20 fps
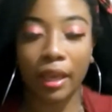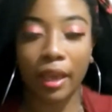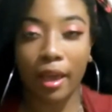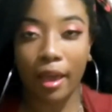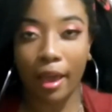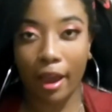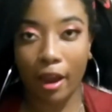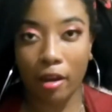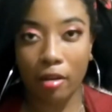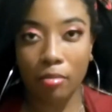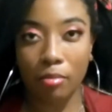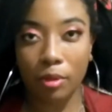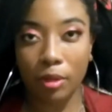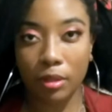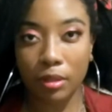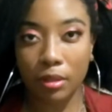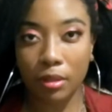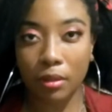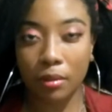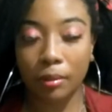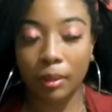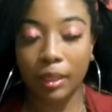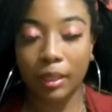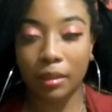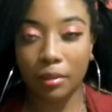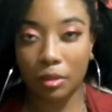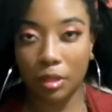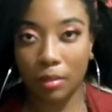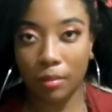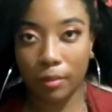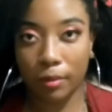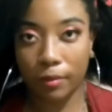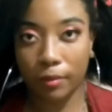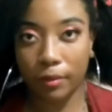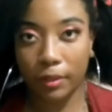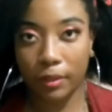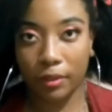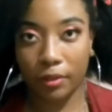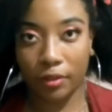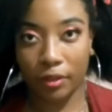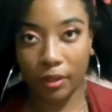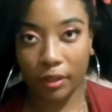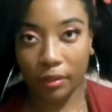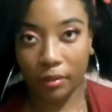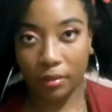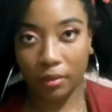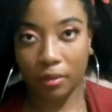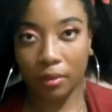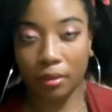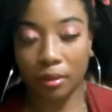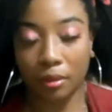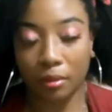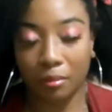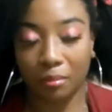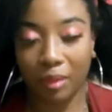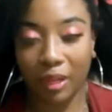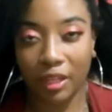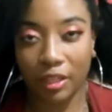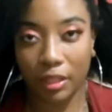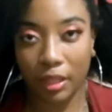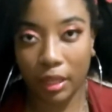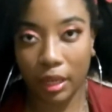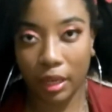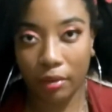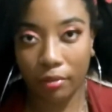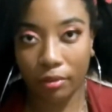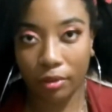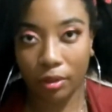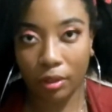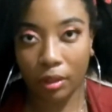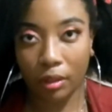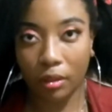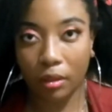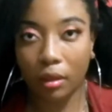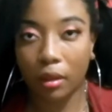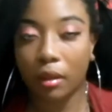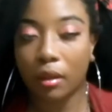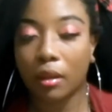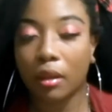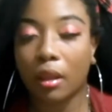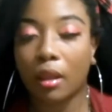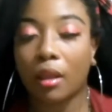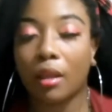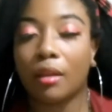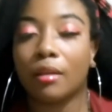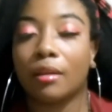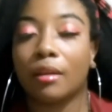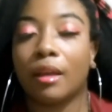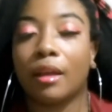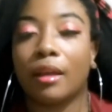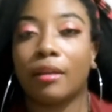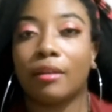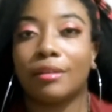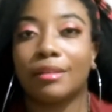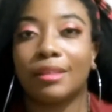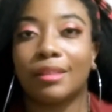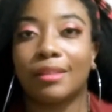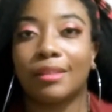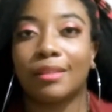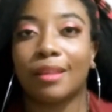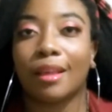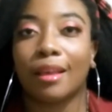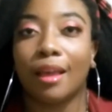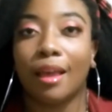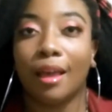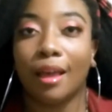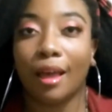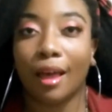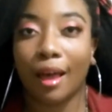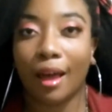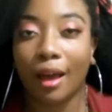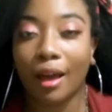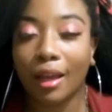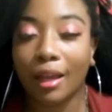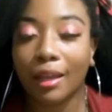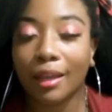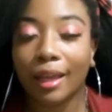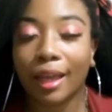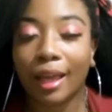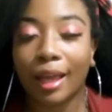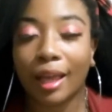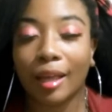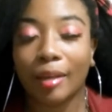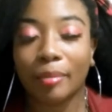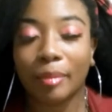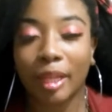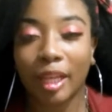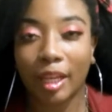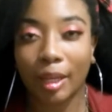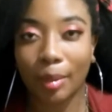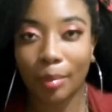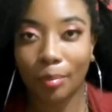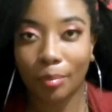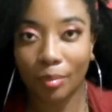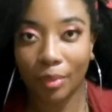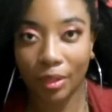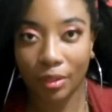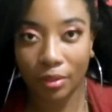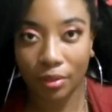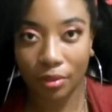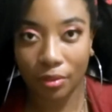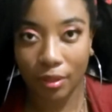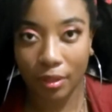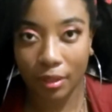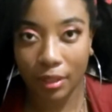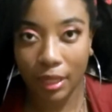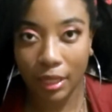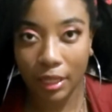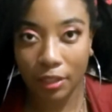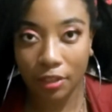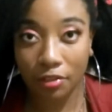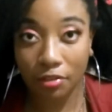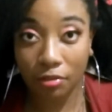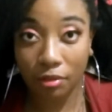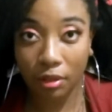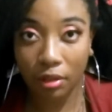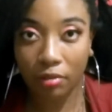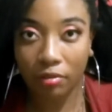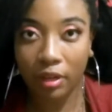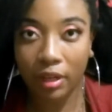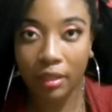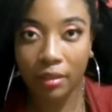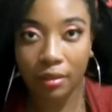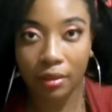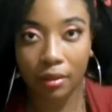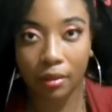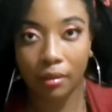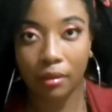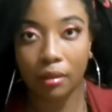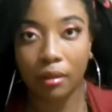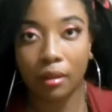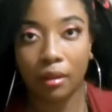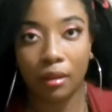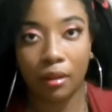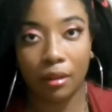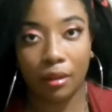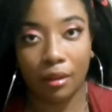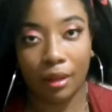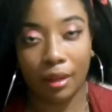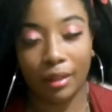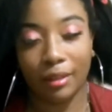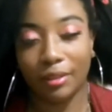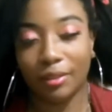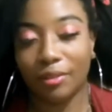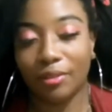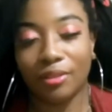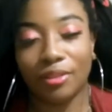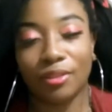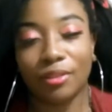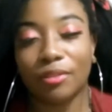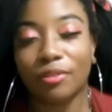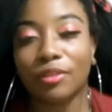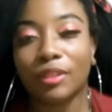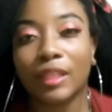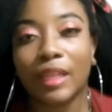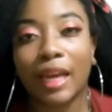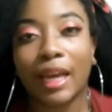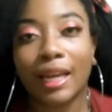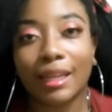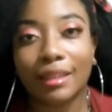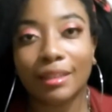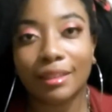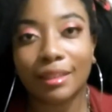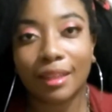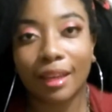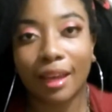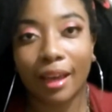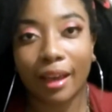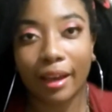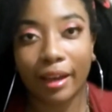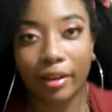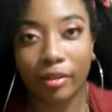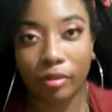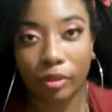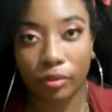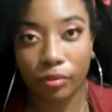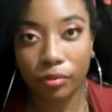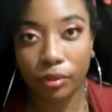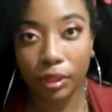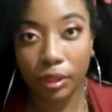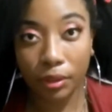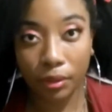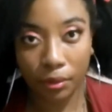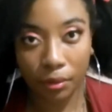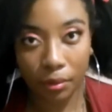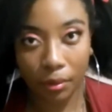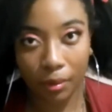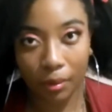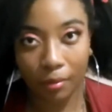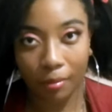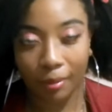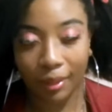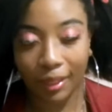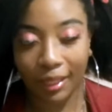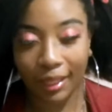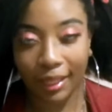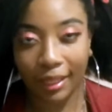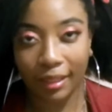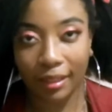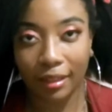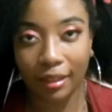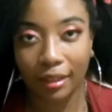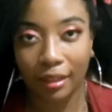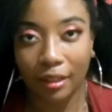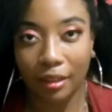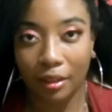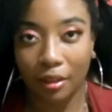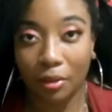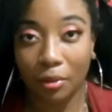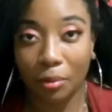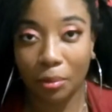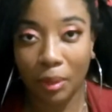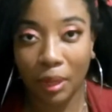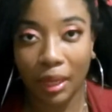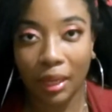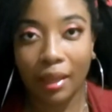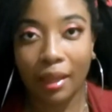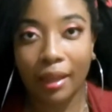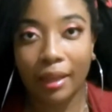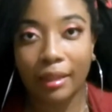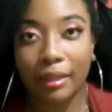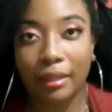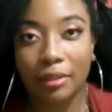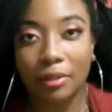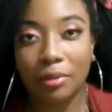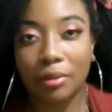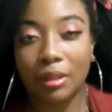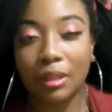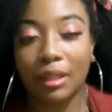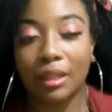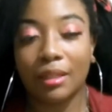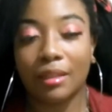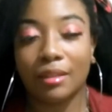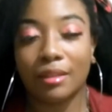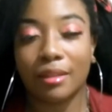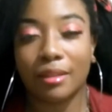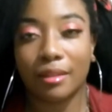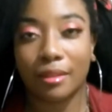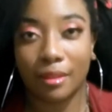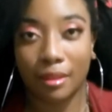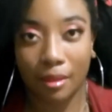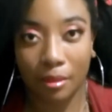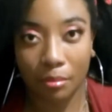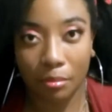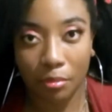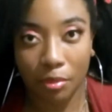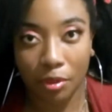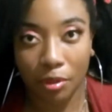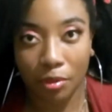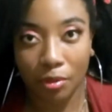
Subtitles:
Harry Potter and the Chamber of Secrets by J.K. Rowling. Now, since I am a mystery/thriller writer, I don't just react, I review. And the way I do it is simple.